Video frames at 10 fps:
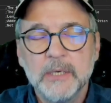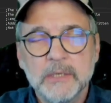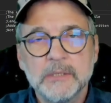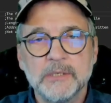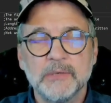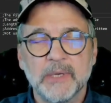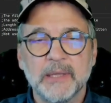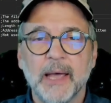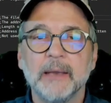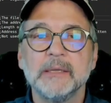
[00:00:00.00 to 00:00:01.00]
to doing
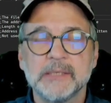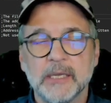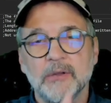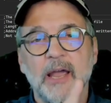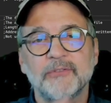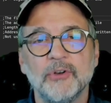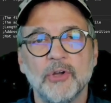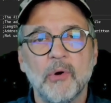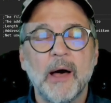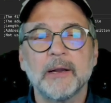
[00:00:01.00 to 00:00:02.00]
that, is that you have to
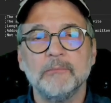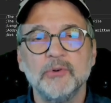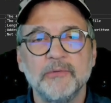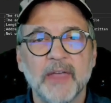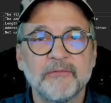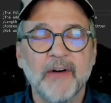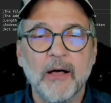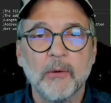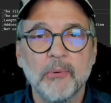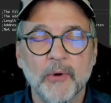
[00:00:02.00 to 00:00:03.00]
know how to move that
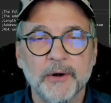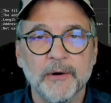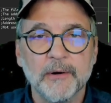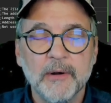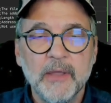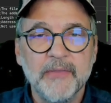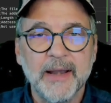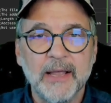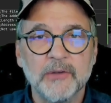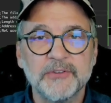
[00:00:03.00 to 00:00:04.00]
file pointer,
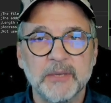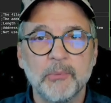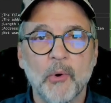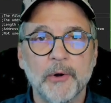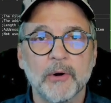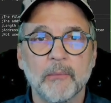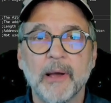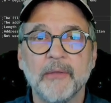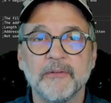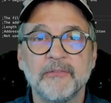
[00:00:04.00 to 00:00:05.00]
that LC pointer
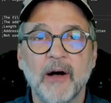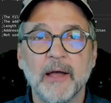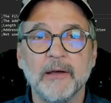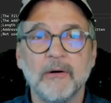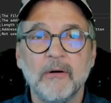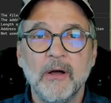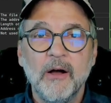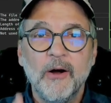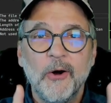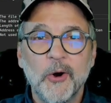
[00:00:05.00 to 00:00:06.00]
around the file.
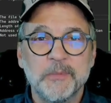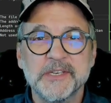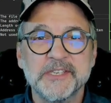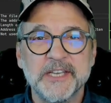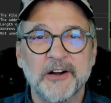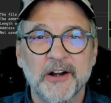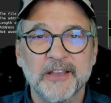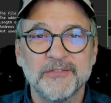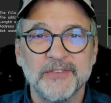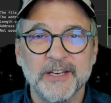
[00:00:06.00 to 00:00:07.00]
Hope to see you in our
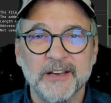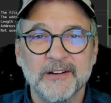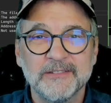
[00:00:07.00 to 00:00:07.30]
next video.